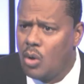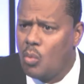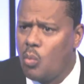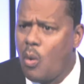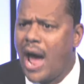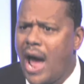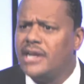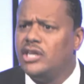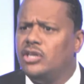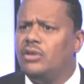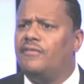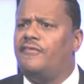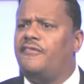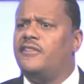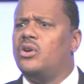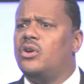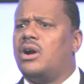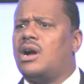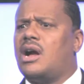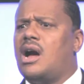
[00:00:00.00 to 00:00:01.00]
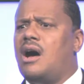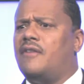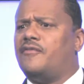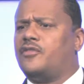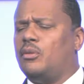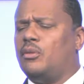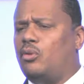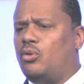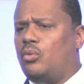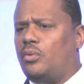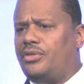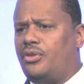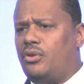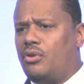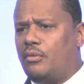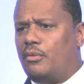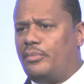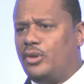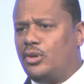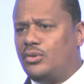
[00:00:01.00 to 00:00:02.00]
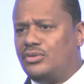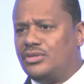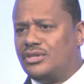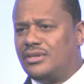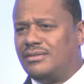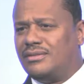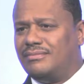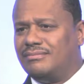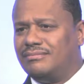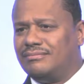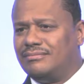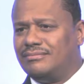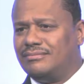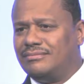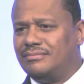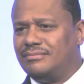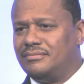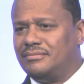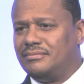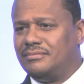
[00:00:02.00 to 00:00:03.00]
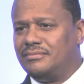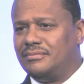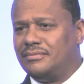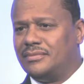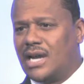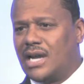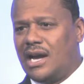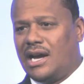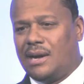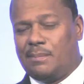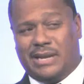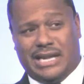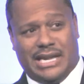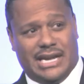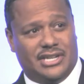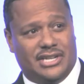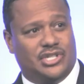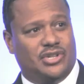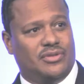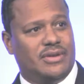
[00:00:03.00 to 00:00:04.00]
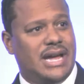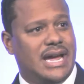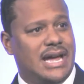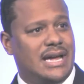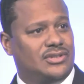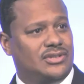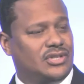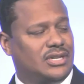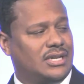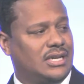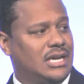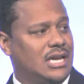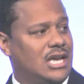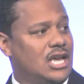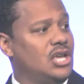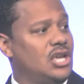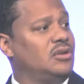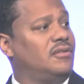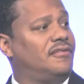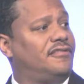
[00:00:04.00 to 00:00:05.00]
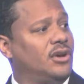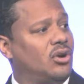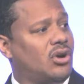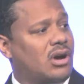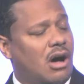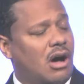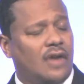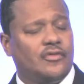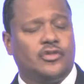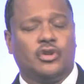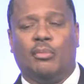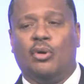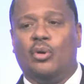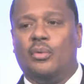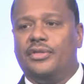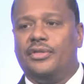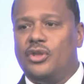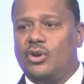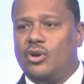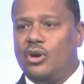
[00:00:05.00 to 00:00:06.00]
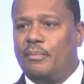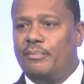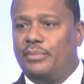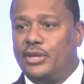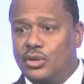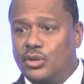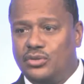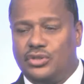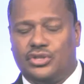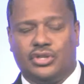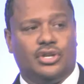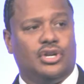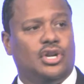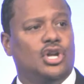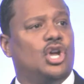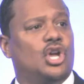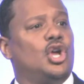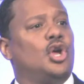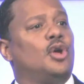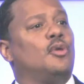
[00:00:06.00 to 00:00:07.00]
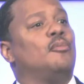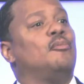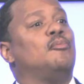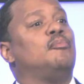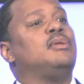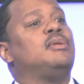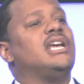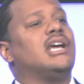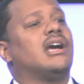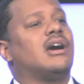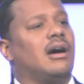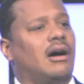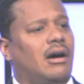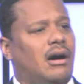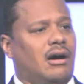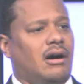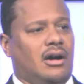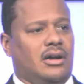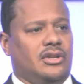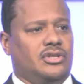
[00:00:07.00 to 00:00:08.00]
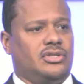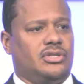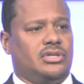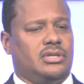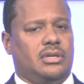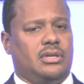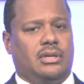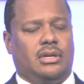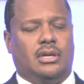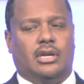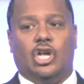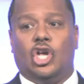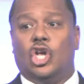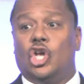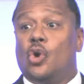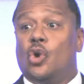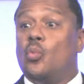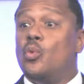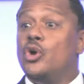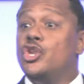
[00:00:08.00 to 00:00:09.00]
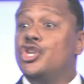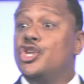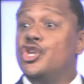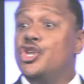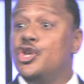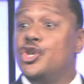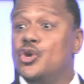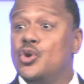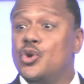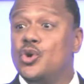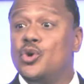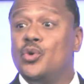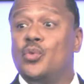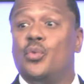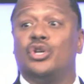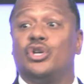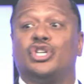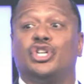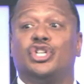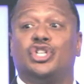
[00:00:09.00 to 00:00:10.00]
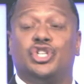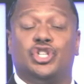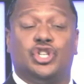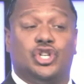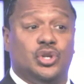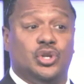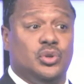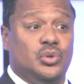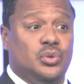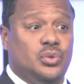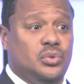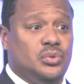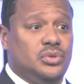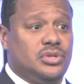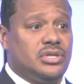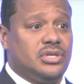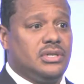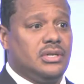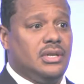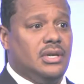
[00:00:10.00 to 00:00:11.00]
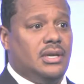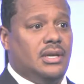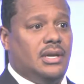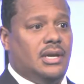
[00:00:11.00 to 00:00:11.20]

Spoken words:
Why do you feel comfortable with your abuser? I'm glad you asked. You feel comfortable with your abuser because when you were to choose